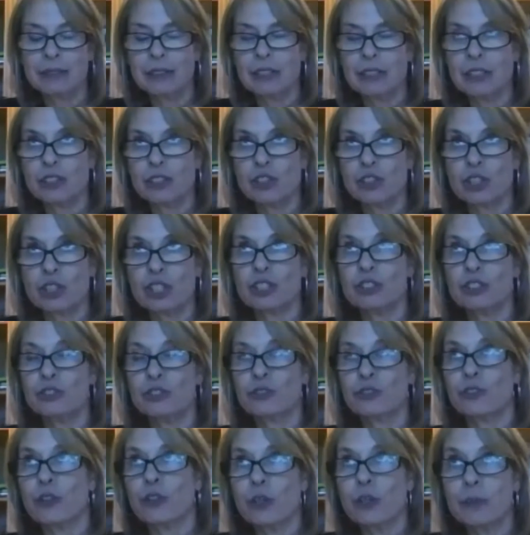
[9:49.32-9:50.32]

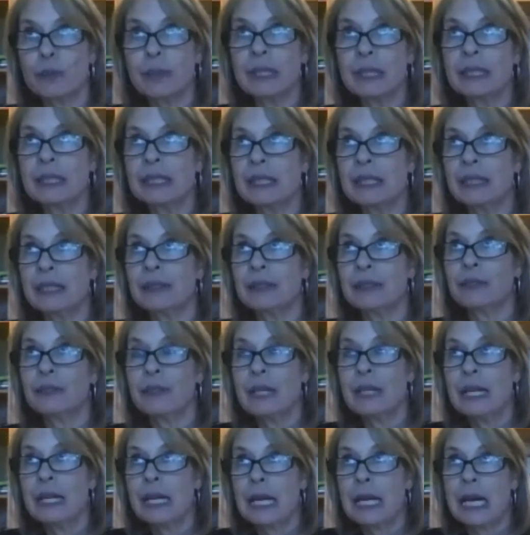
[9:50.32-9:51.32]
transformative
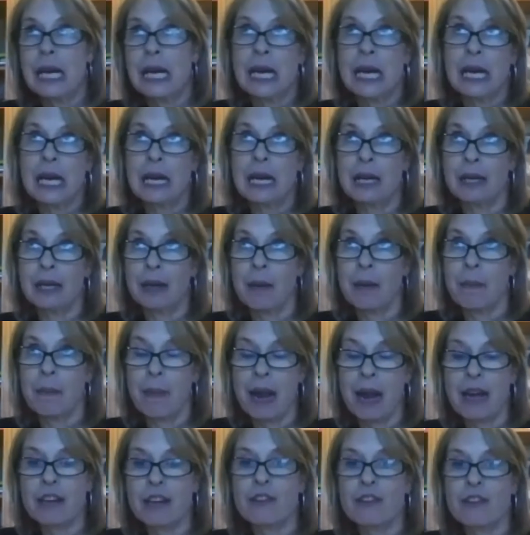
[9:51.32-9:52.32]
and
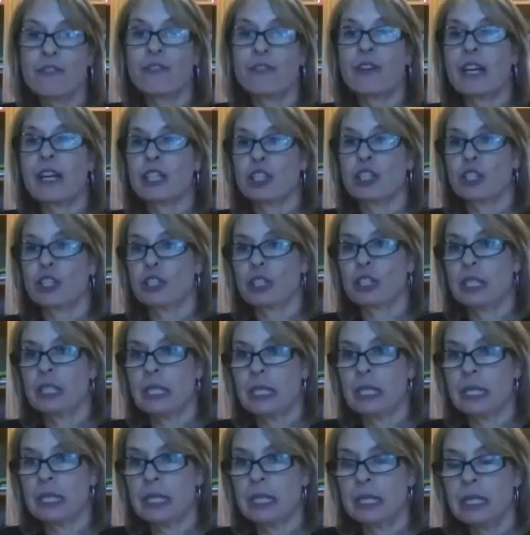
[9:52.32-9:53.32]

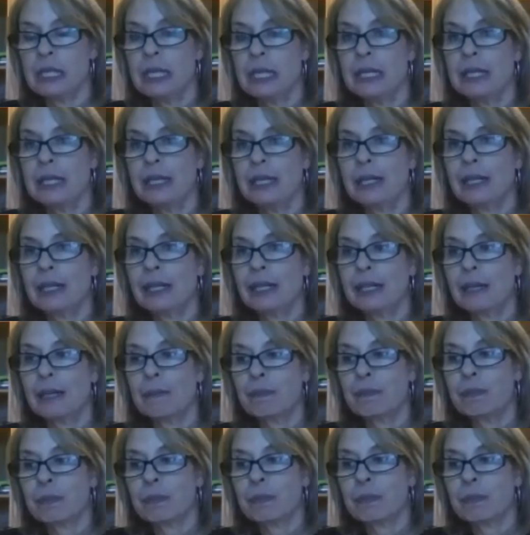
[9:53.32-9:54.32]
manufacturing
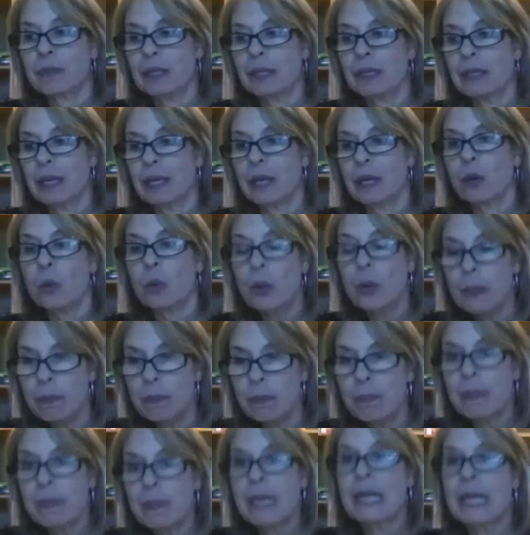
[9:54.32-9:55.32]

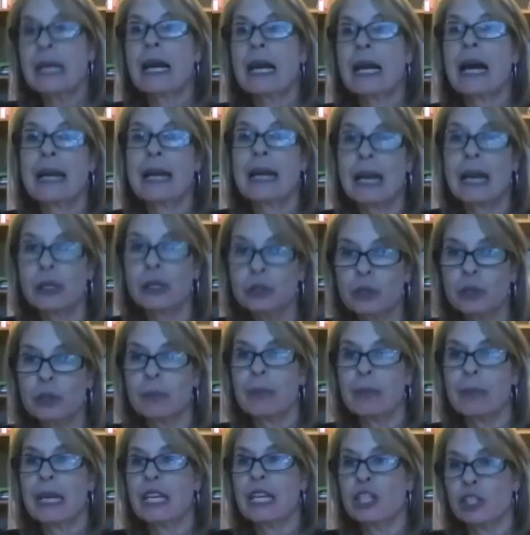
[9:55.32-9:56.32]
equipment and
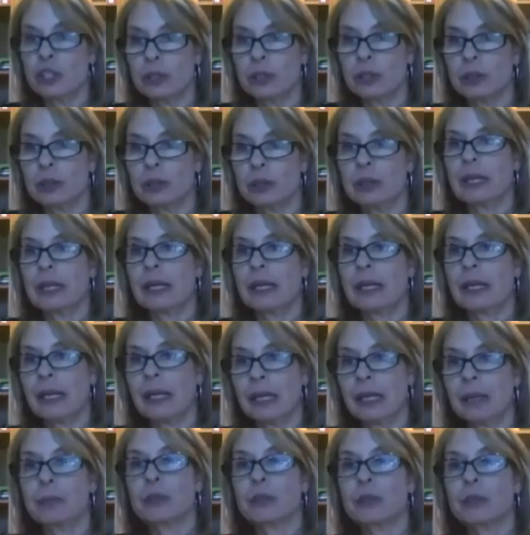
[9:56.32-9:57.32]
automation that
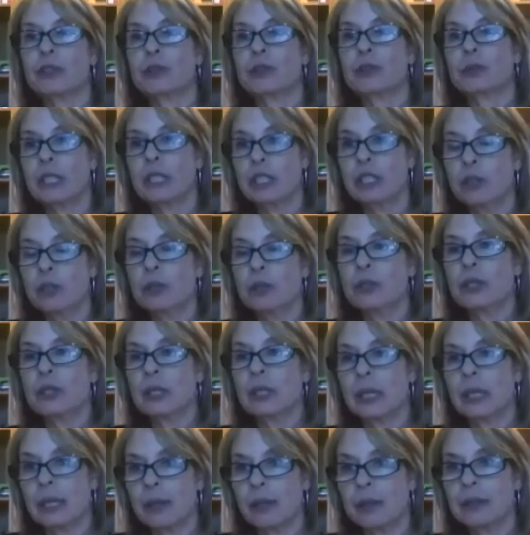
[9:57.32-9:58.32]
help us
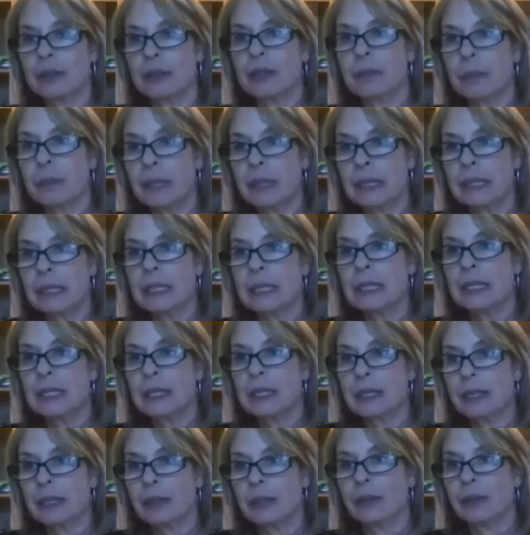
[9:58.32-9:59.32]
reducing our
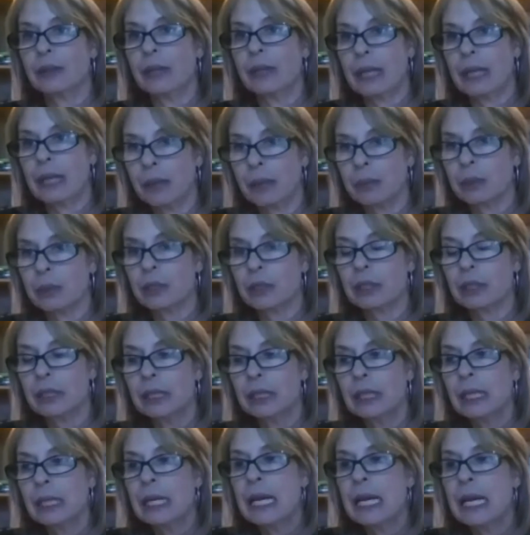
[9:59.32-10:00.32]
dependency on labor.
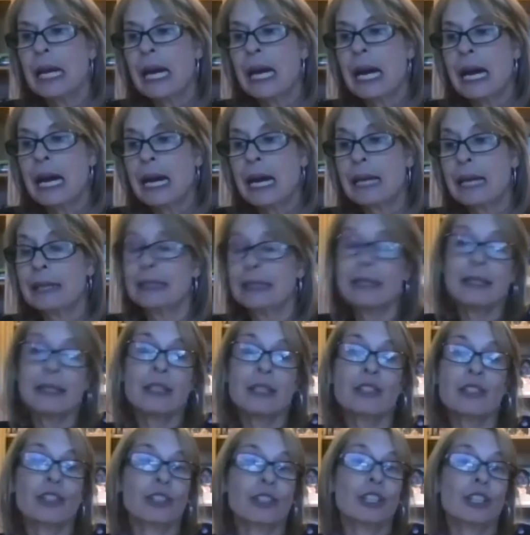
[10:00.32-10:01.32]
And this is
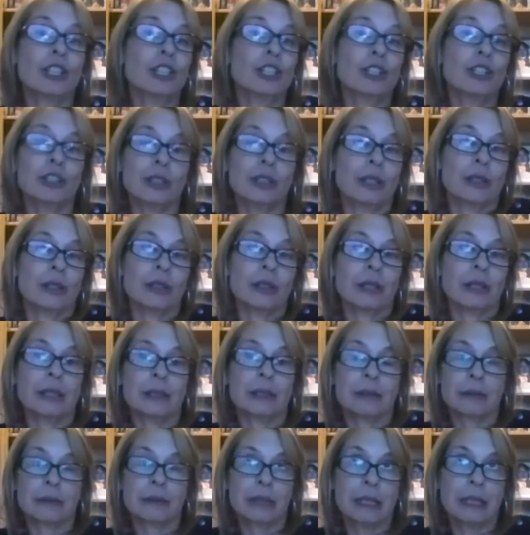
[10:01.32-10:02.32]
going to look, the
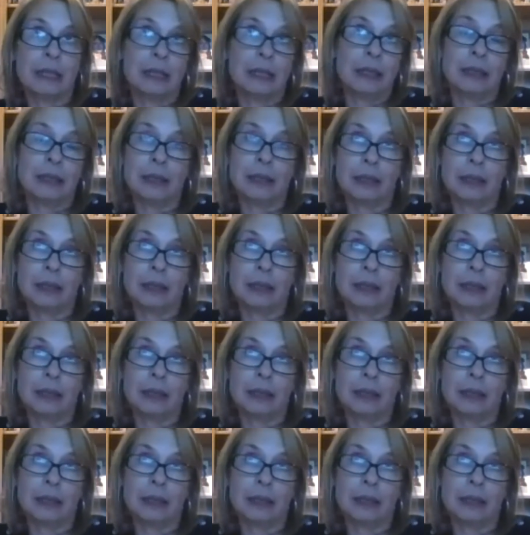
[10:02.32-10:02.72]
other key